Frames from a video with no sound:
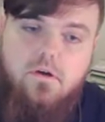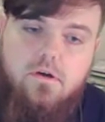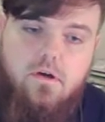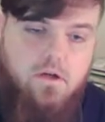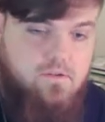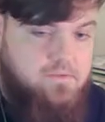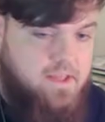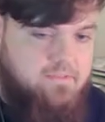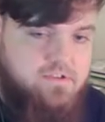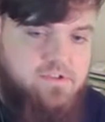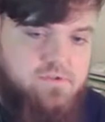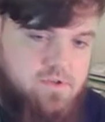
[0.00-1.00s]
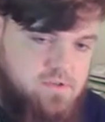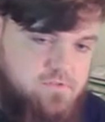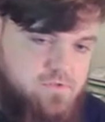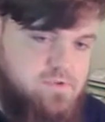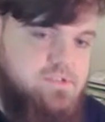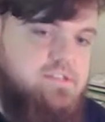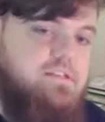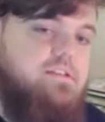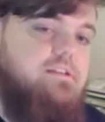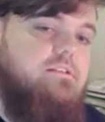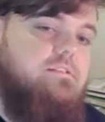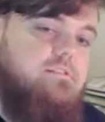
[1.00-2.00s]
11, 12,
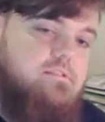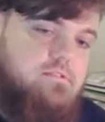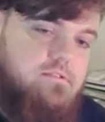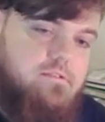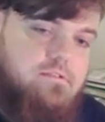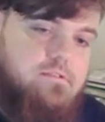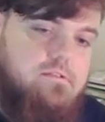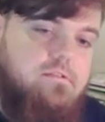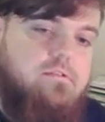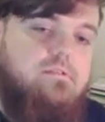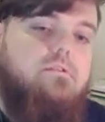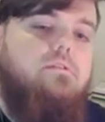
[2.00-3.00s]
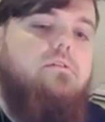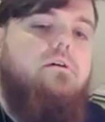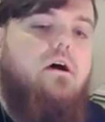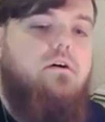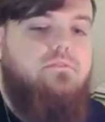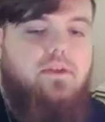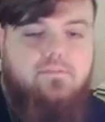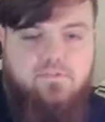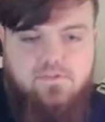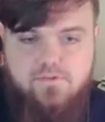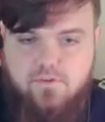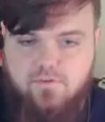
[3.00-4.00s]
14, 11,
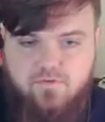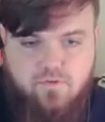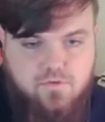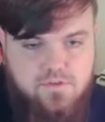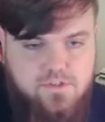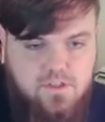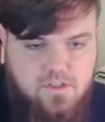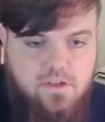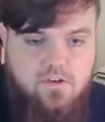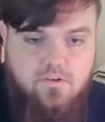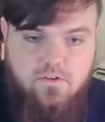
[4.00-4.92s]
12, 14,